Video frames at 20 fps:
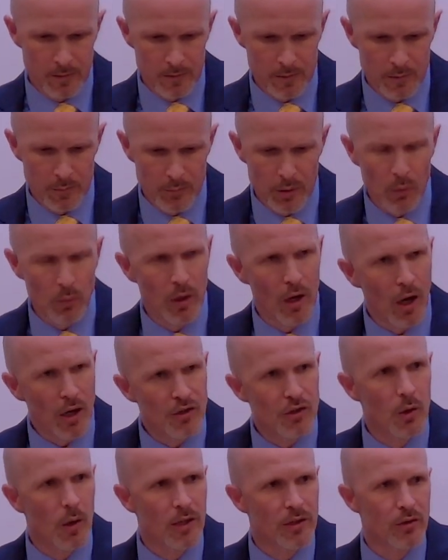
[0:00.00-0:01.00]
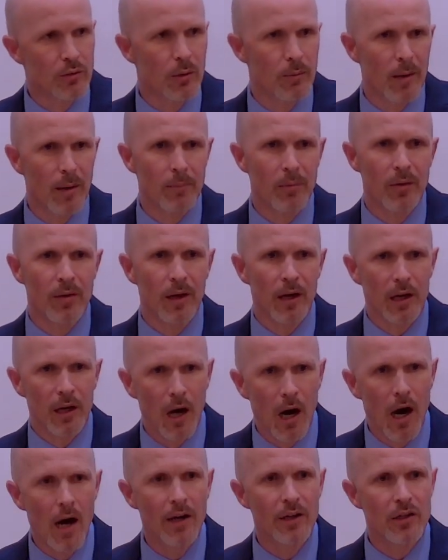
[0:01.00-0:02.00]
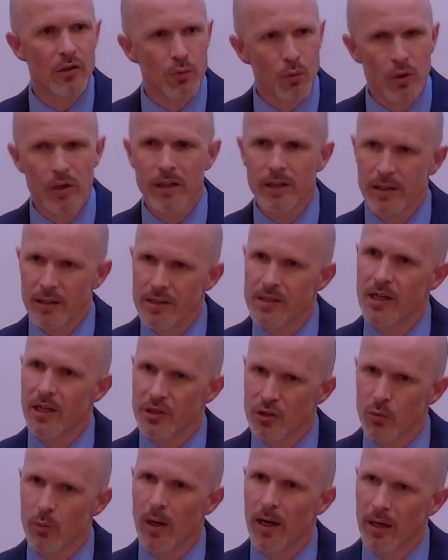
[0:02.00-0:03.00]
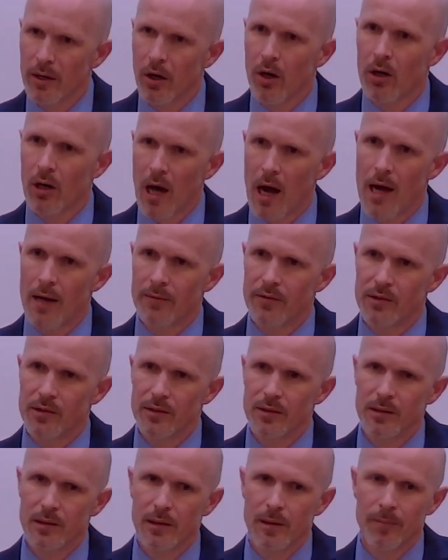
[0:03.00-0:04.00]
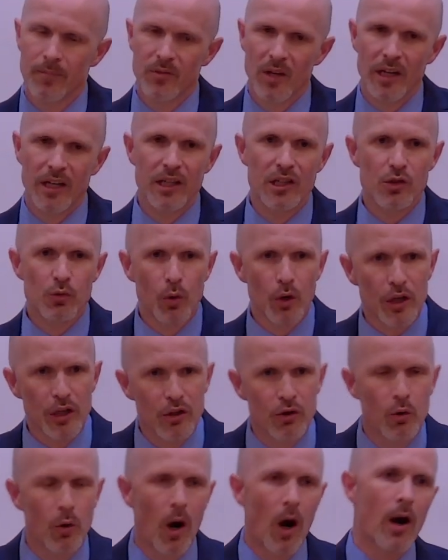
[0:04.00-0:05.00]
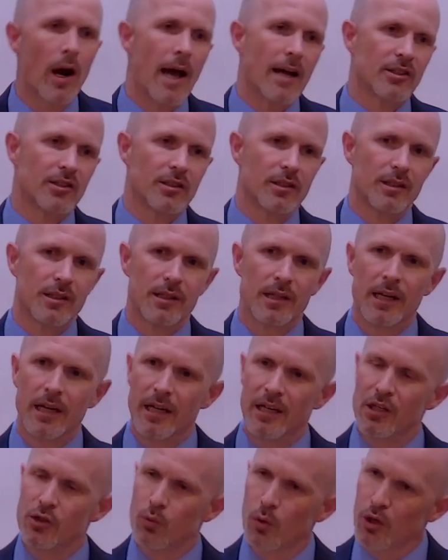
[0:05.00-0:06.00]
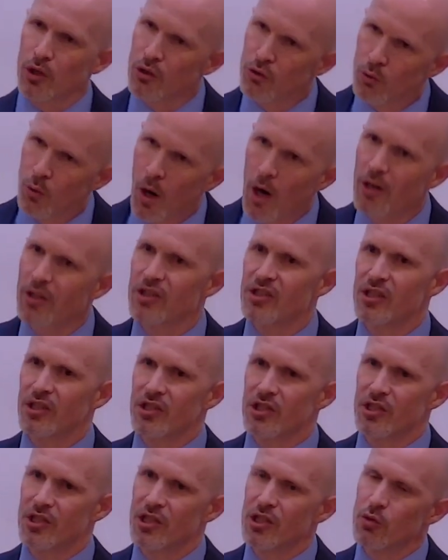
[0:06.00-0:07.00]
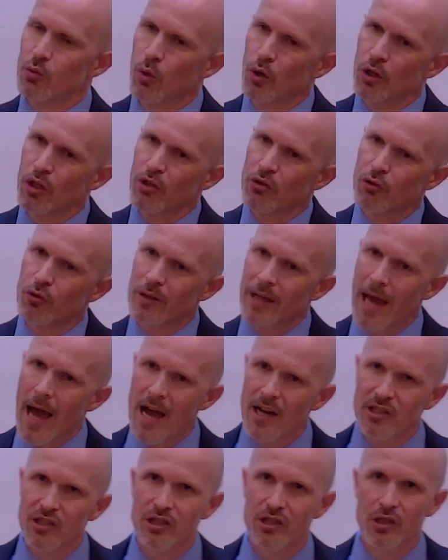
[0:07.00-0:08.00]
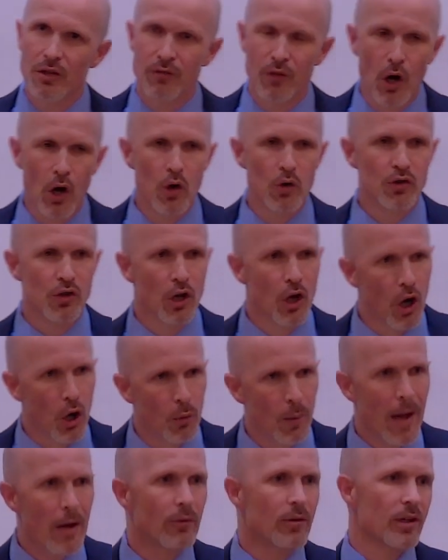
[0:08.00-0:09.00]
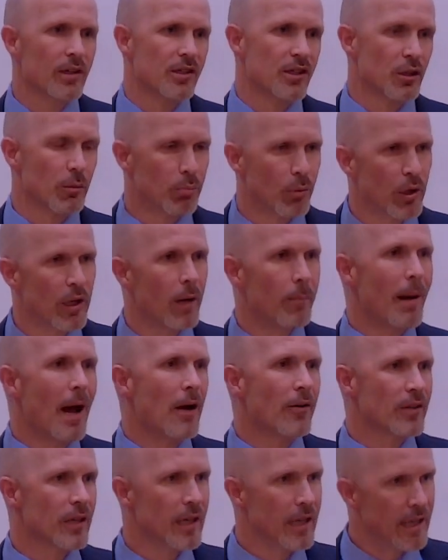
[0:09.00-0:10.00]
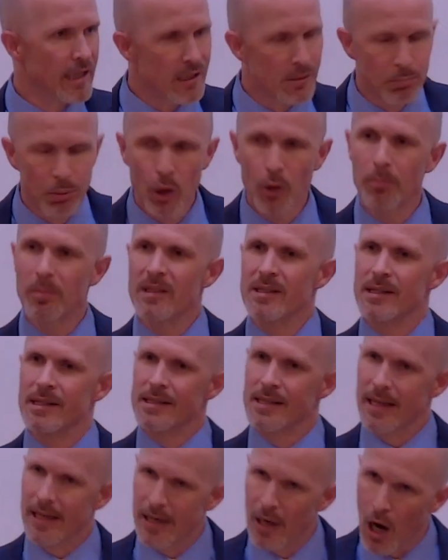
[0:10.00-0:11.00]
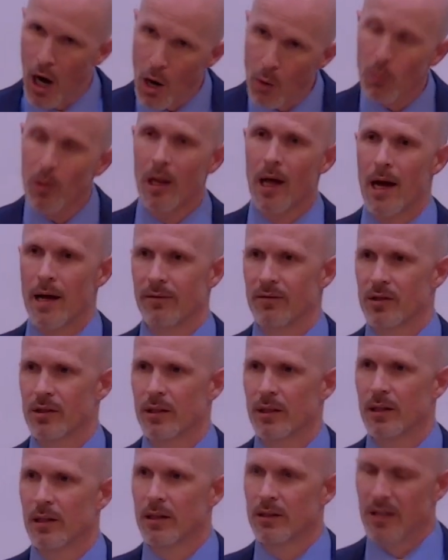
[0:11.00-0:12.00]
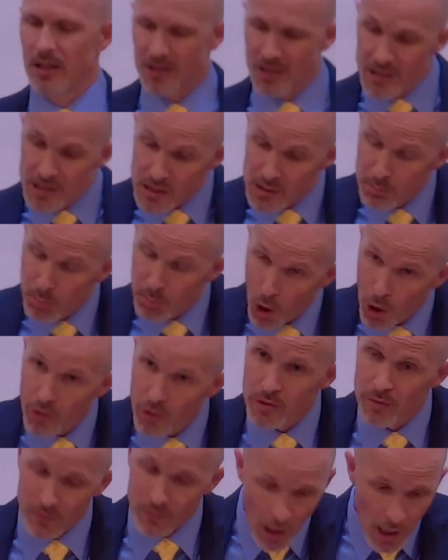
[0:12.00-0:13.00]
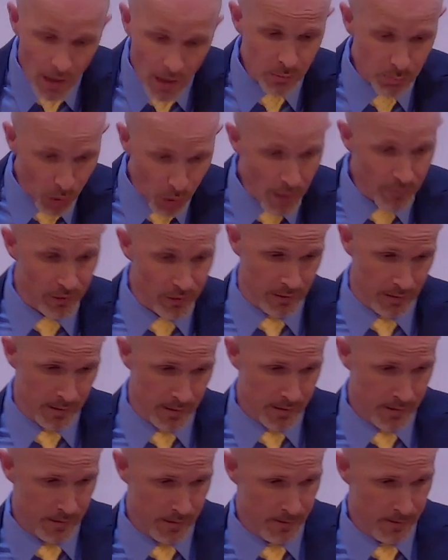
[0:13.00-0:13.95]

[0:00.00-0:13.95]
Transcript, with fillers: But we also ought to remember that God is working in such a way in our lives that He is working through our actions, He is working through our decisions, He is working through the actions of those around us to bring about His purposes in our lives, that this is part of God's providence.